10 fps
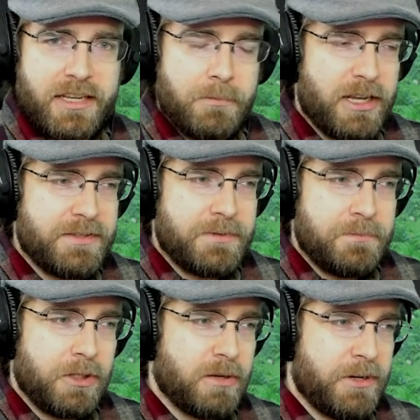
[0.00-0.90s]
You might
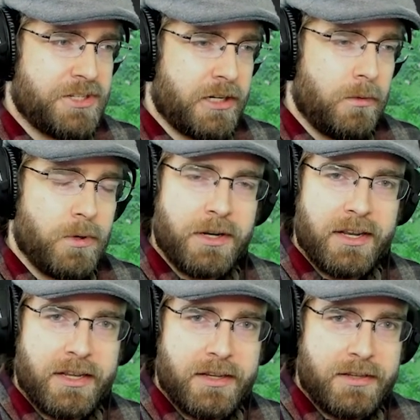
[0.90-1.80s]
look at my channel one
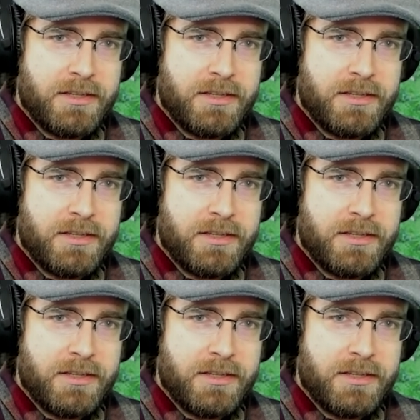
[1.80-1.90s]
day,